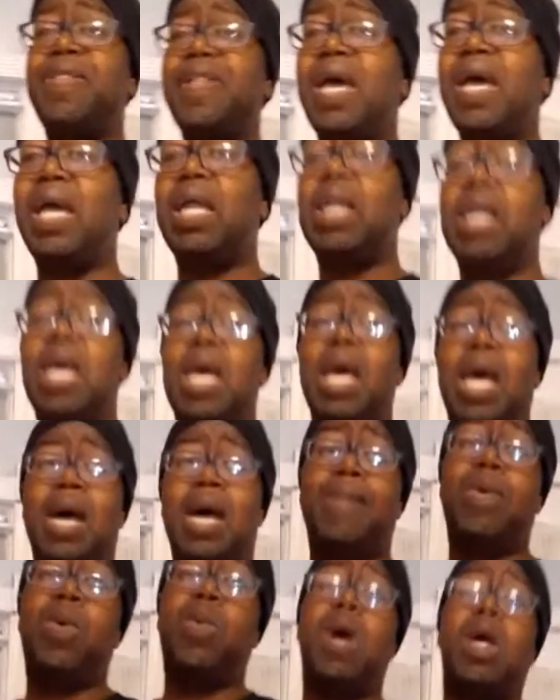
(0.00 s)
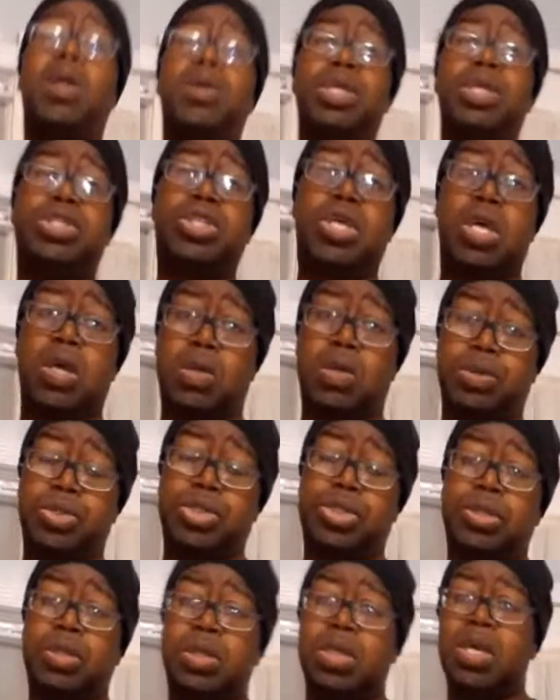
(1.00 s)
of that, I'm a wellness
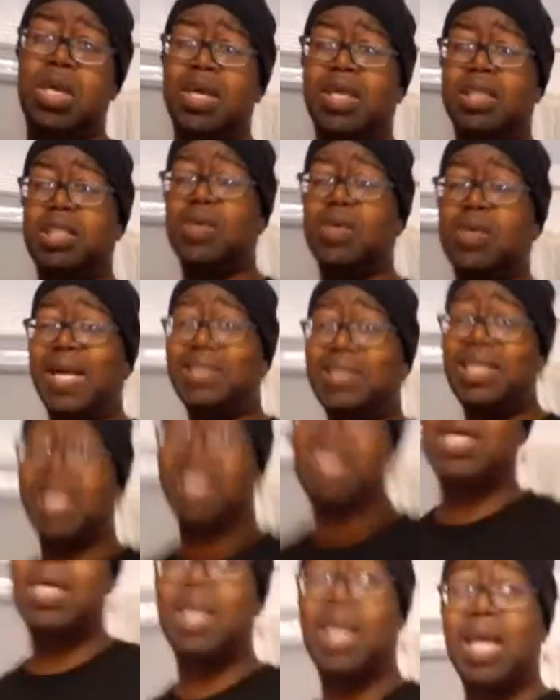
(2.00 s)
coach. So I take